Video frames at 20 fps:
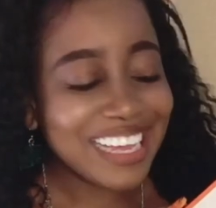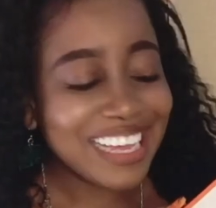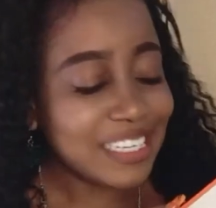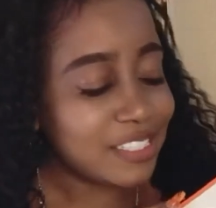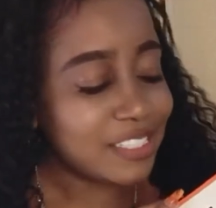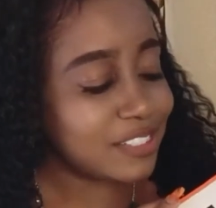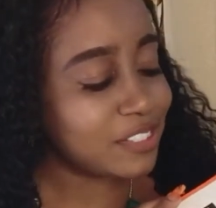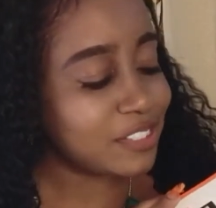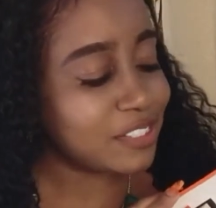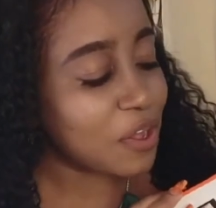
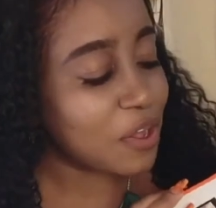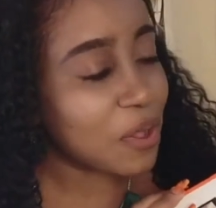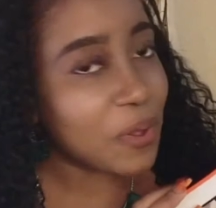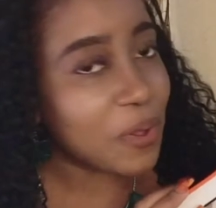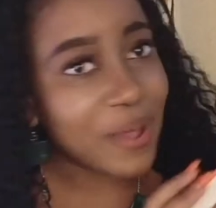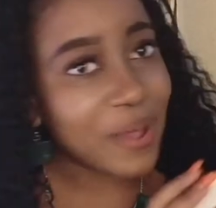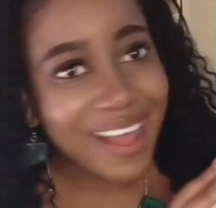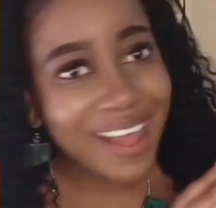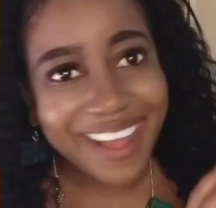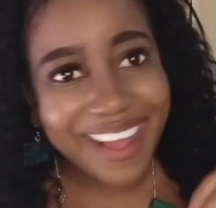
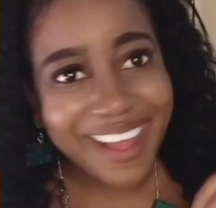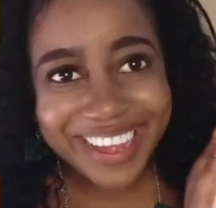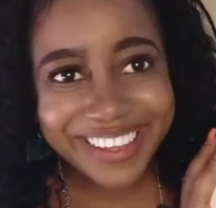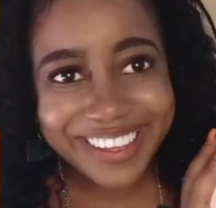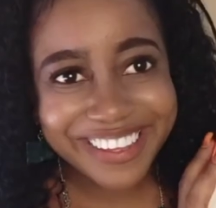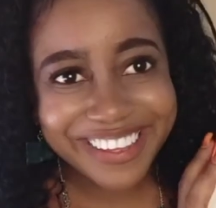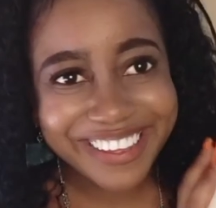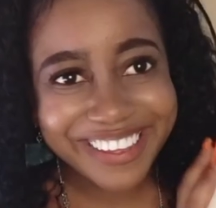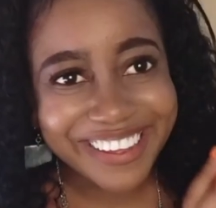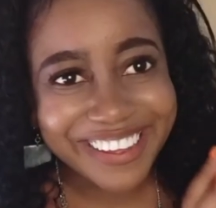So I
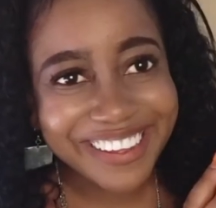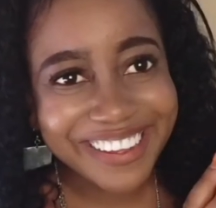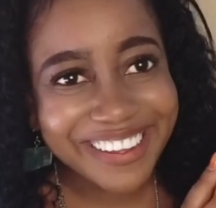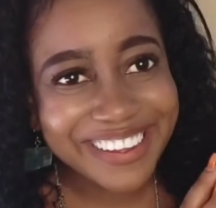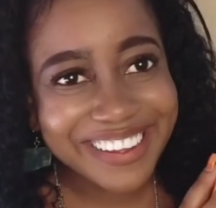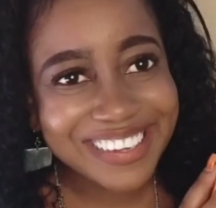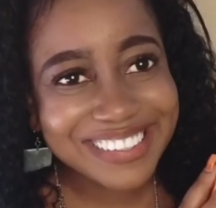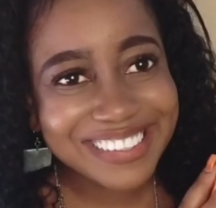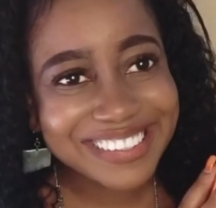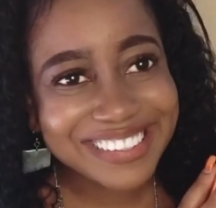
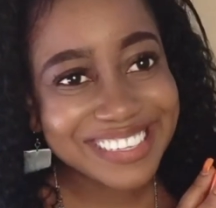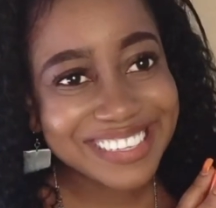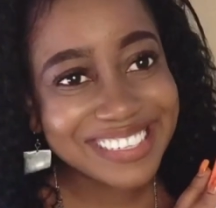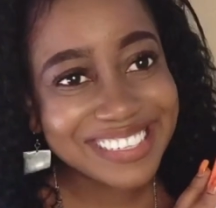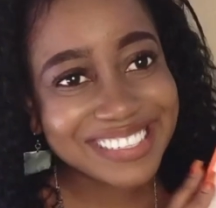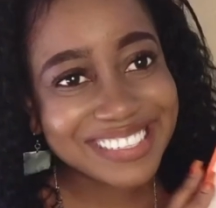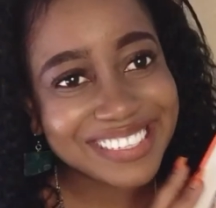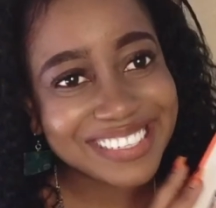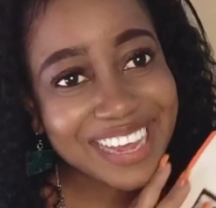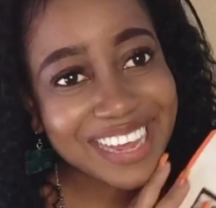got
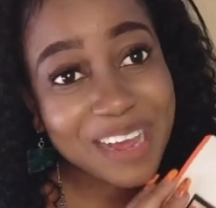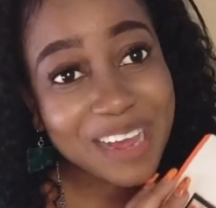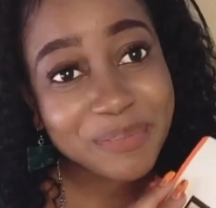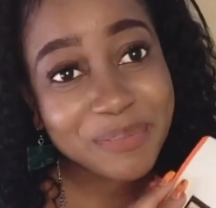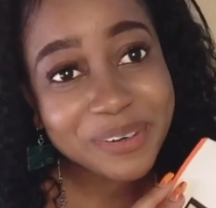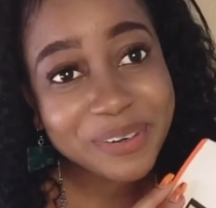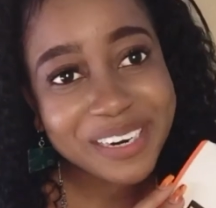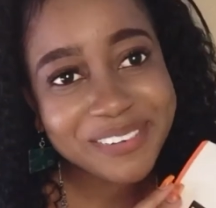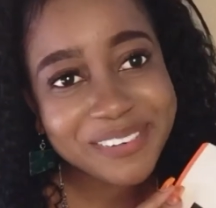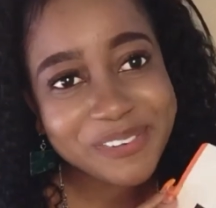this
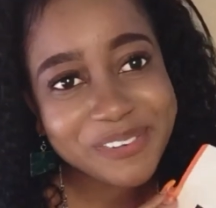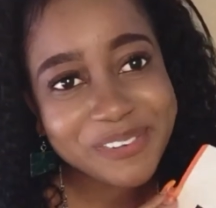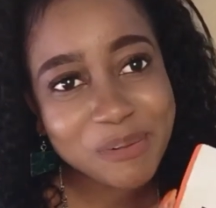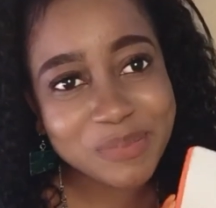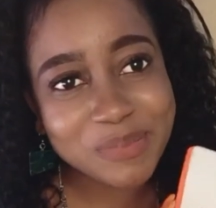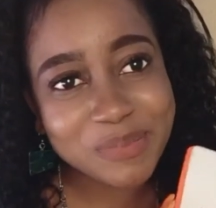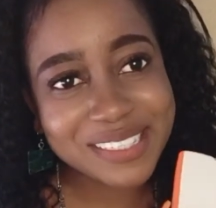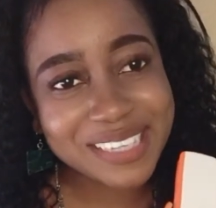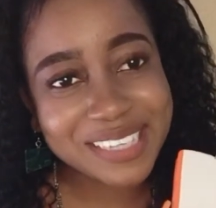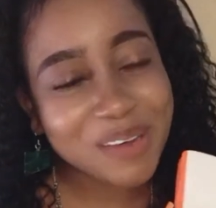camera from
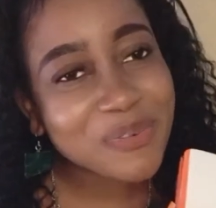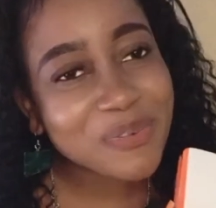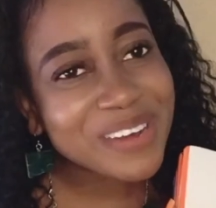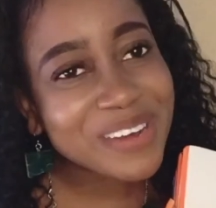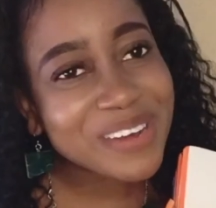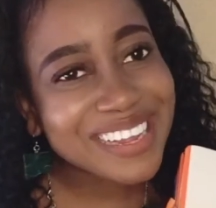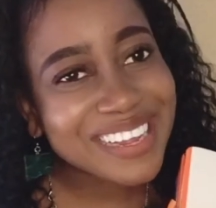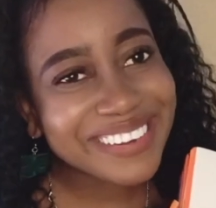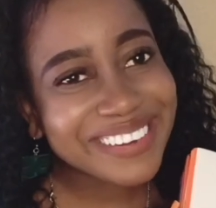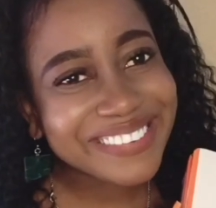
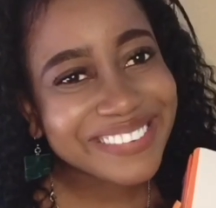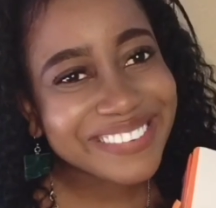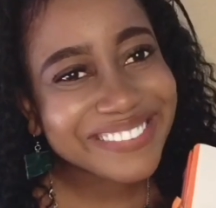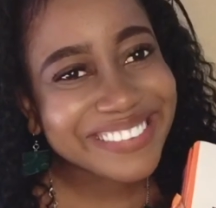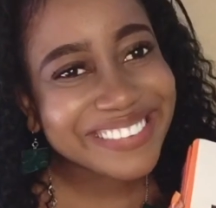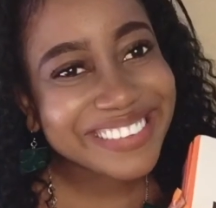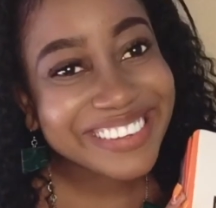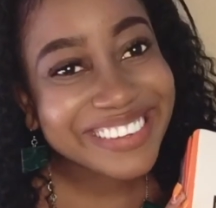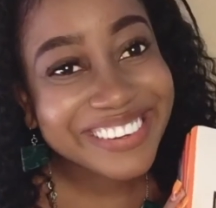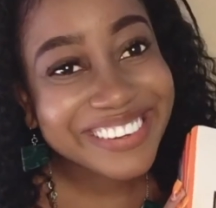someone.
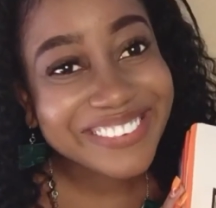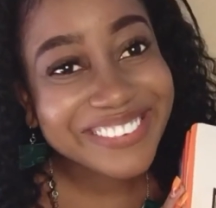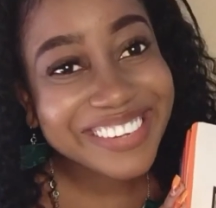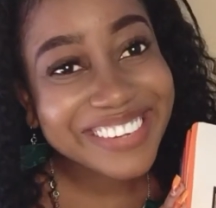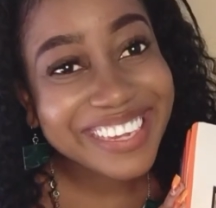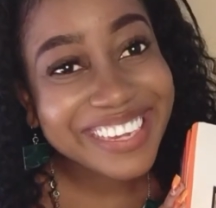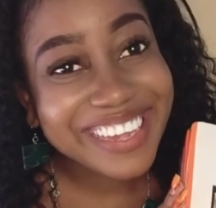Oh my